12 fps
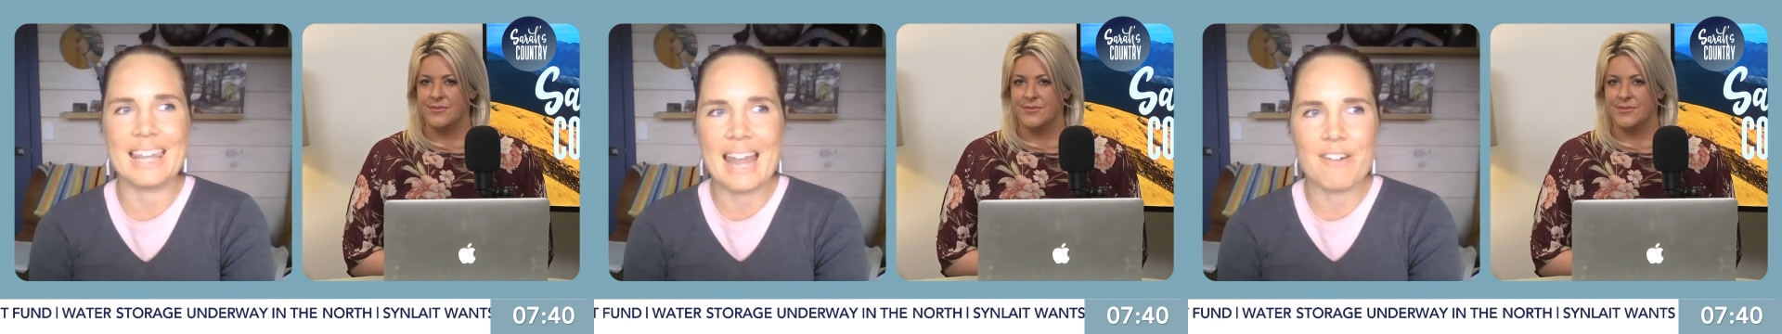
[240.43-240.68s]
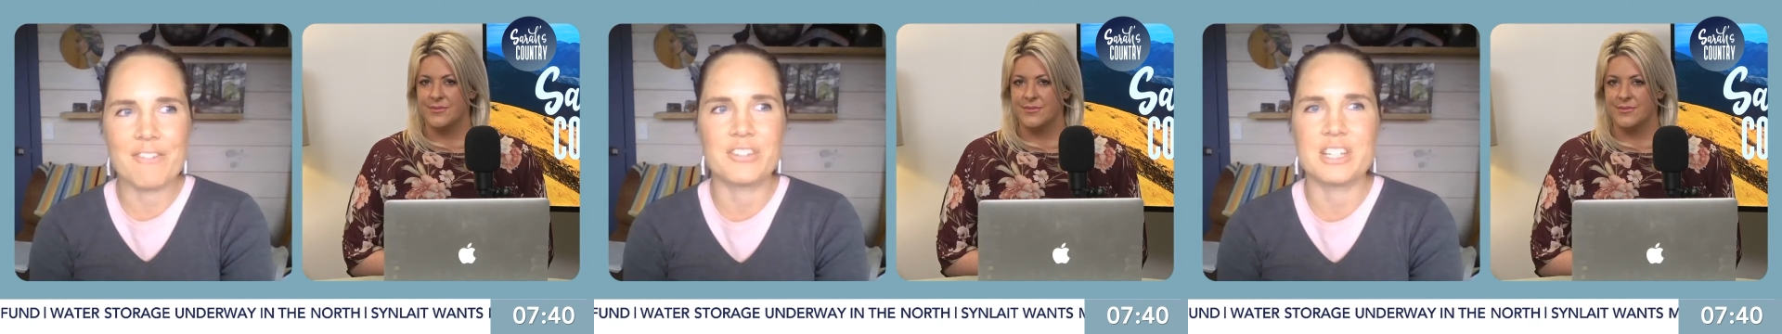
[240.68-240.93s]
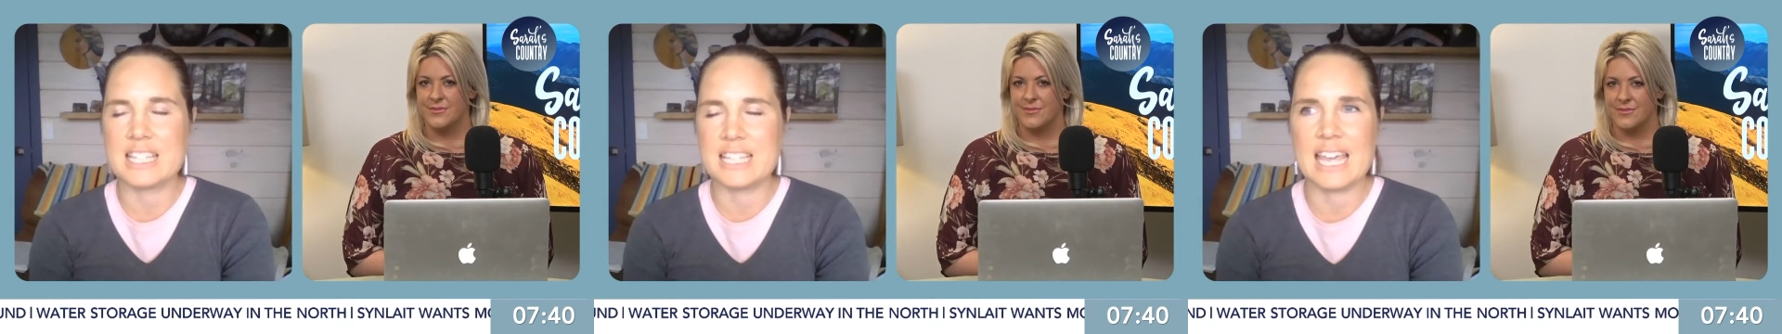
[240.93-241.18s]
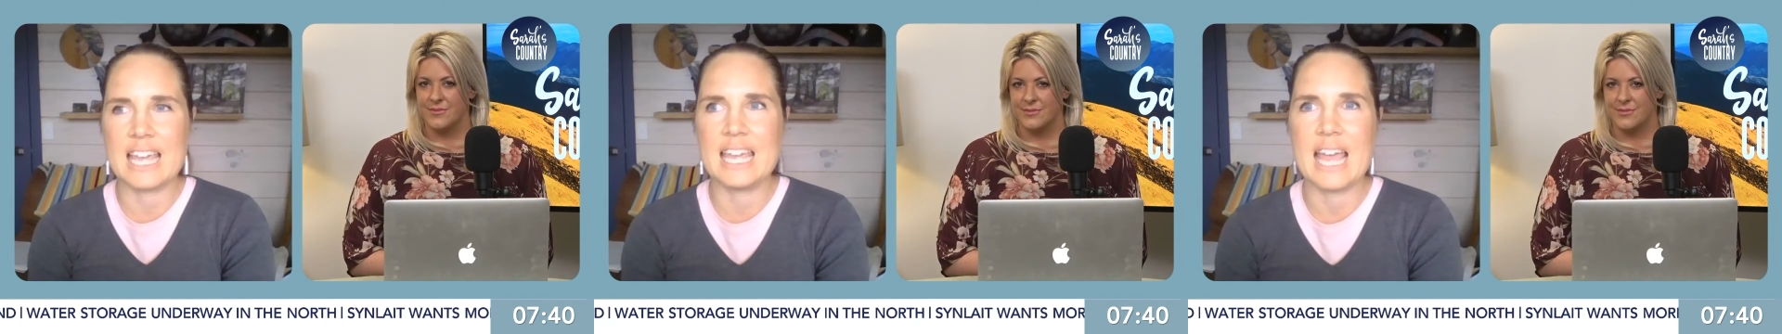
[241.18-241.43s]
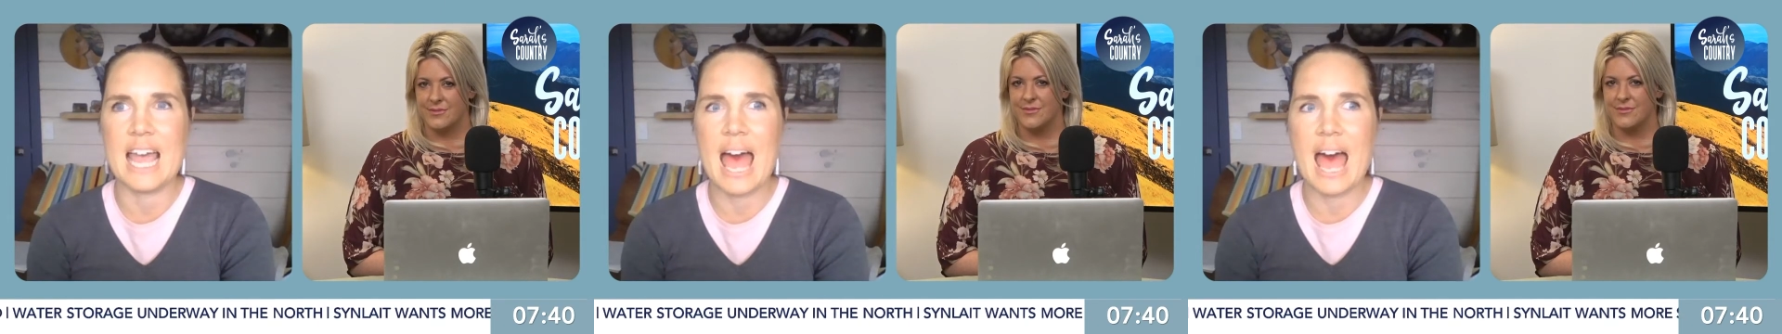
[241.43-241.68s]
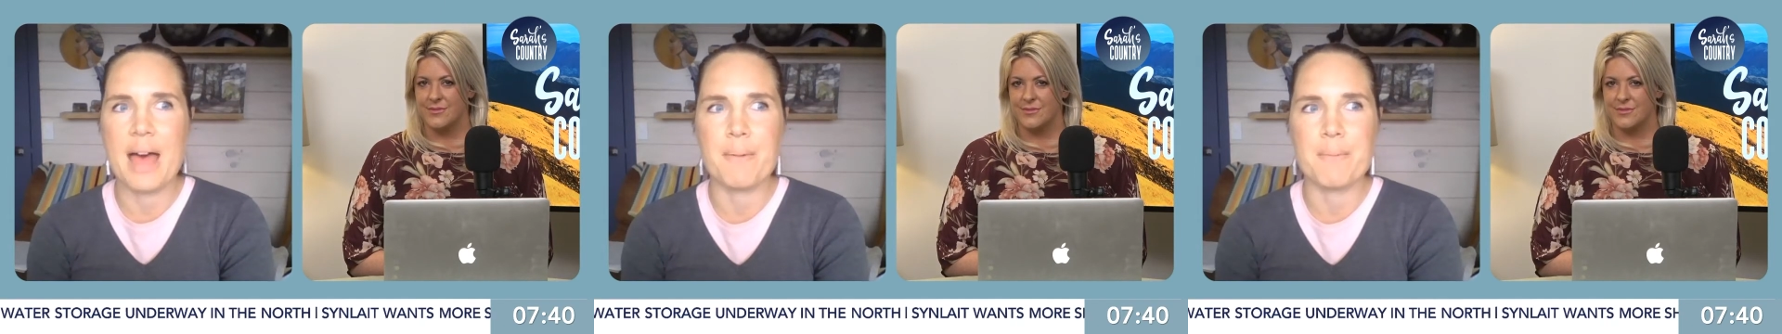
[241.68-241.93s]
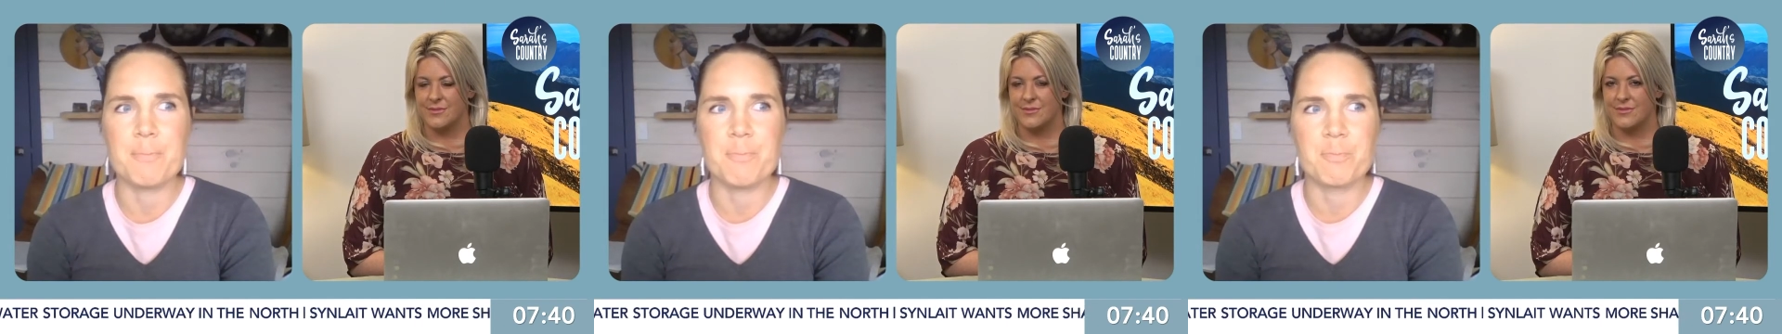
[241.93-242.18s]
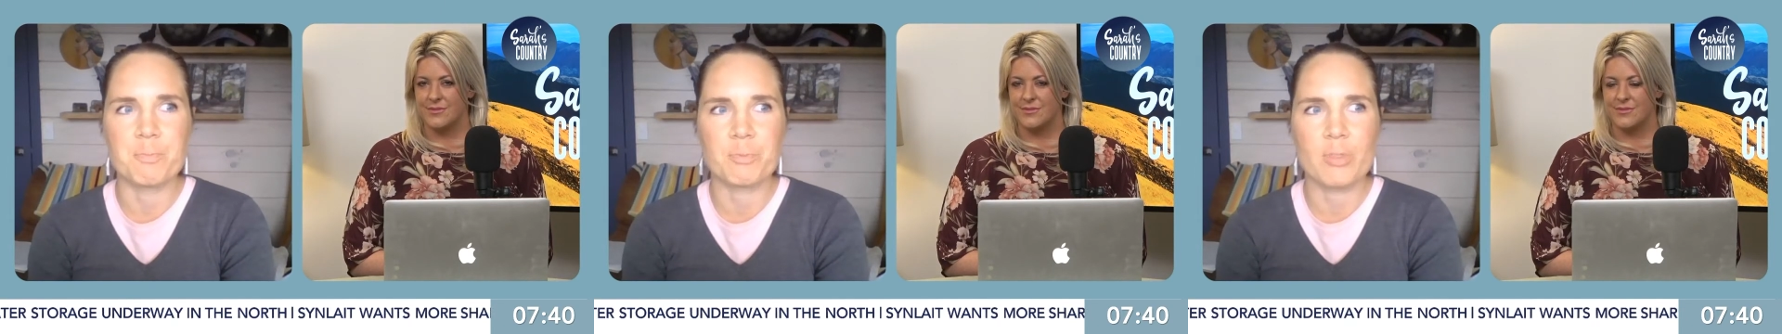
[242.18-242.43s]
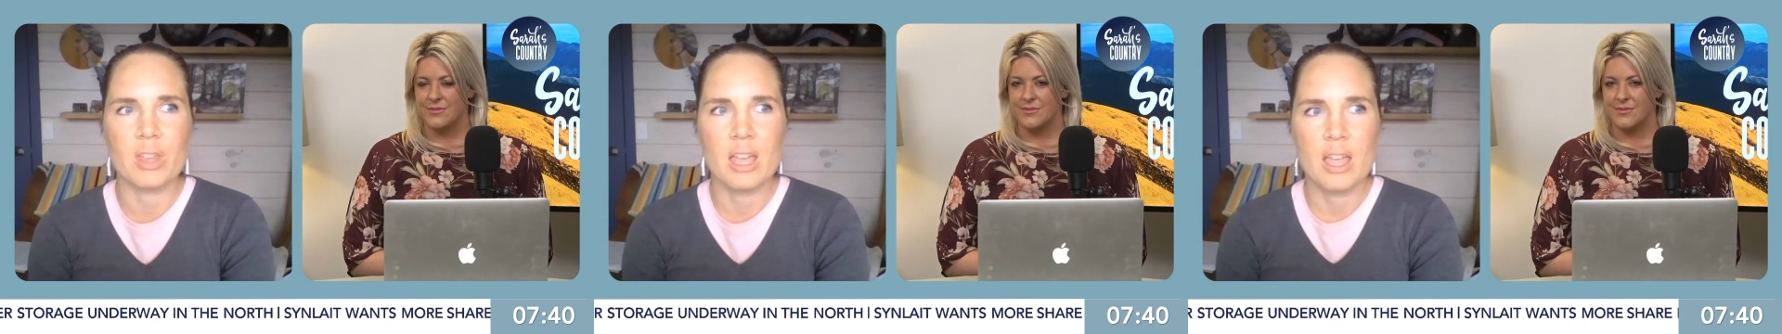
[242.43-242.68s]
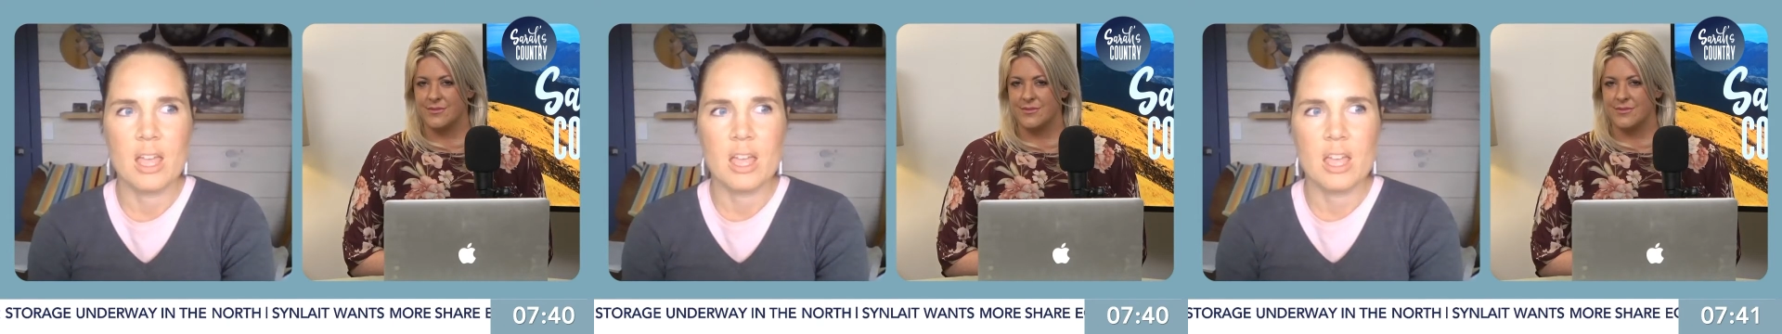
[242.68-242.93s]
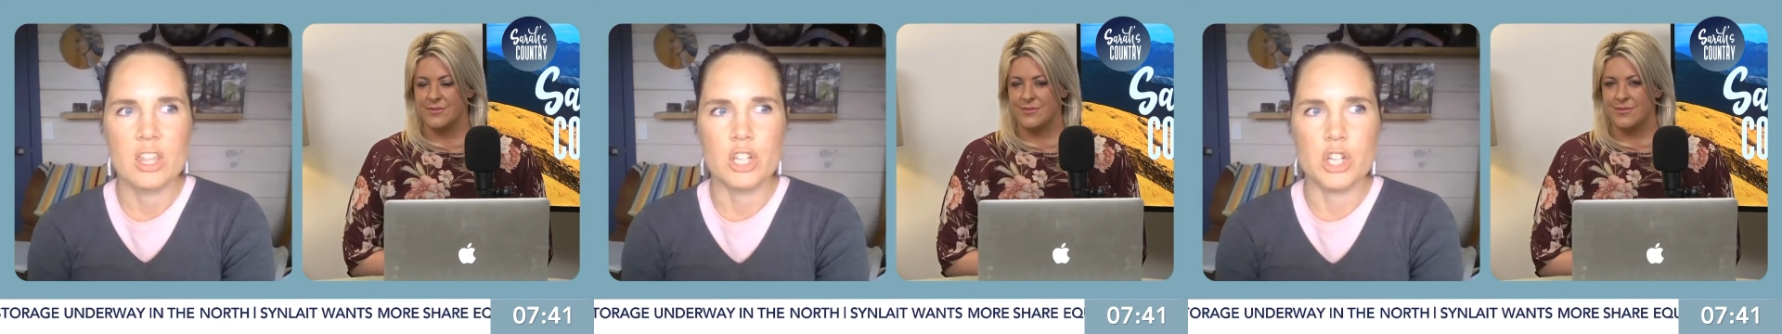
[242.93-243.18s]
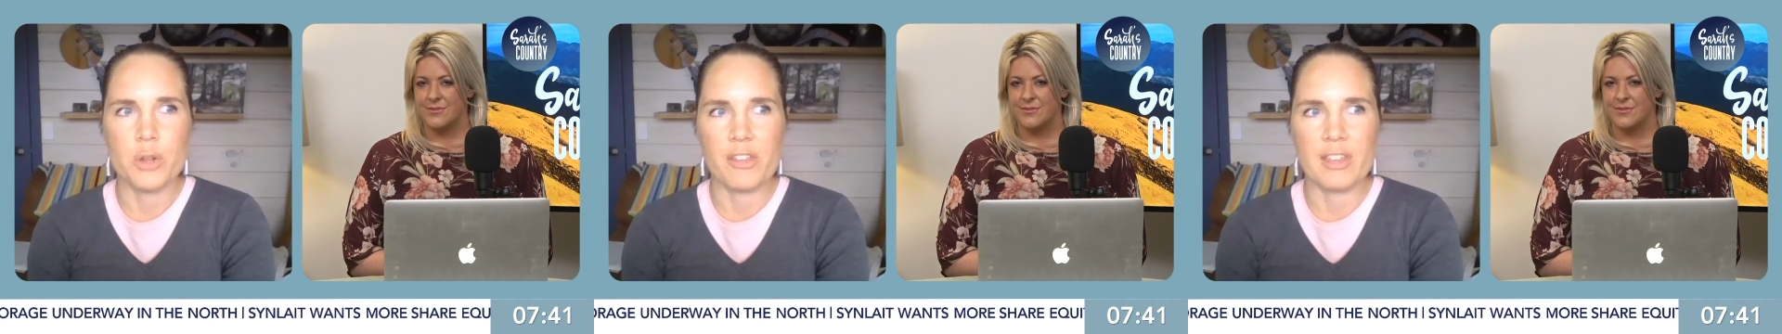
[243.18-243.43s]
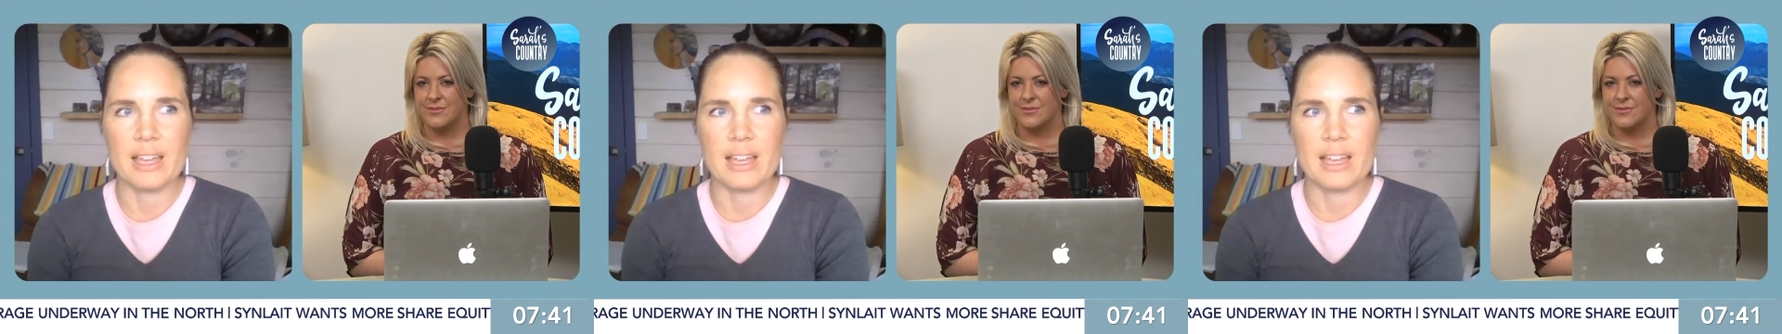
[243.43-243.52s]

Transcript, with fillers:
Speaker 1: love to see um, the New